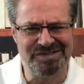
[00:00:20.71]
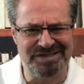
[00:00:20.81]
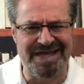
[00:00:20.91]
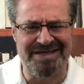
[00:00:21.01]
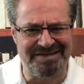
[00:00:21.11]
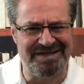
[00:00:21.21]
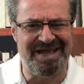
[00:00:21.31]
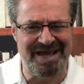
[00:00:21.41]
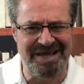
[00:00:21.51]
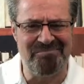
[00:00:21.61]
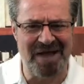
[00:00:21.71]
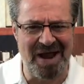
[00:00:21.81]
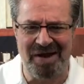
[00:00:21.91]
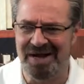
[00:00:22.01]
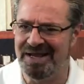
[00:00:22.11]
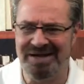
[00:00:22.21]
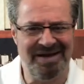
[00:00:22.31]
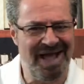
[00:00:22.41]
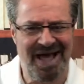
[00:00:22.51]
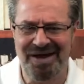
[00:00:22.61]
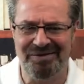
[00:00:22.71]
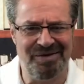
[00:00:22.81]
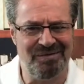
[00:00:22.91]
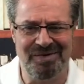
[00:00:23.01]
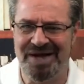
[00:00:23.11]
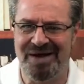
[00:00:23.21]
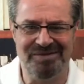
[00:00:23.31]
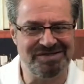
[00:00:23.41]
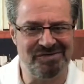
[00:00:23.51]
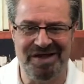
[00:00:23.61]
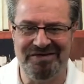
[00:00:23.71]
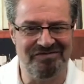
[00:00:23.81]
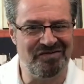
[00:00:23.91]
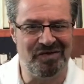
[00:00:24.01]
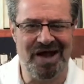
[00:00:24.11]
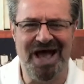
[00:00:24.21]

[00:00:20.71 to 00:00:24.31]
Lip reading: late to getting married, and I don't know what I was waiting for.